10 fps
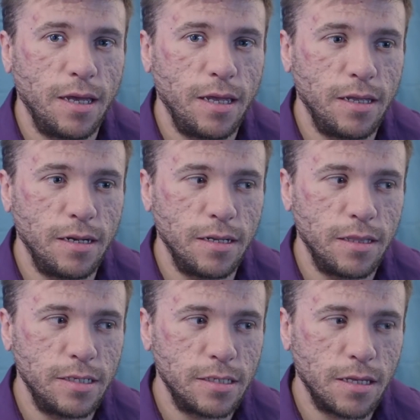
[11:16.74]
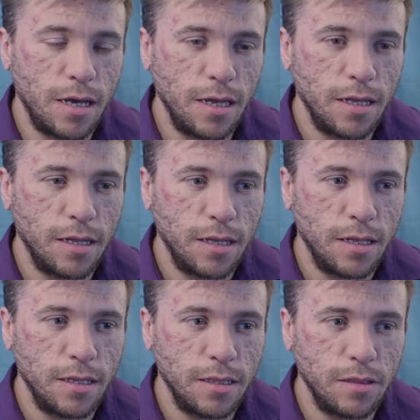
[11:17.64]
And this thought
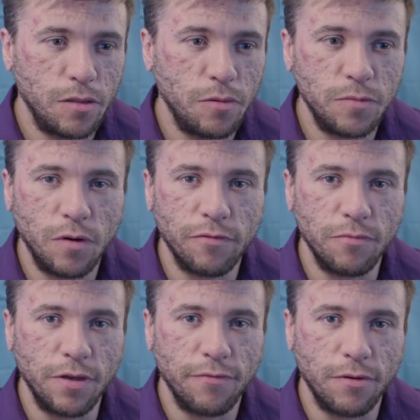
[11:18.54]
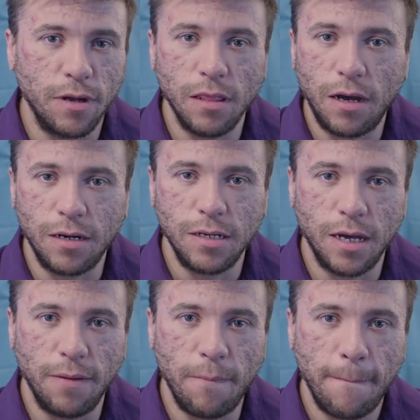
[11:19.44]
loomed over me for a long
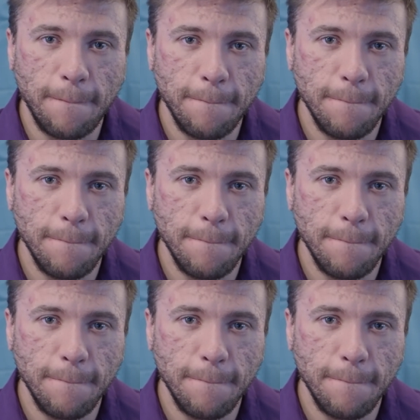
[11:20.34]
time.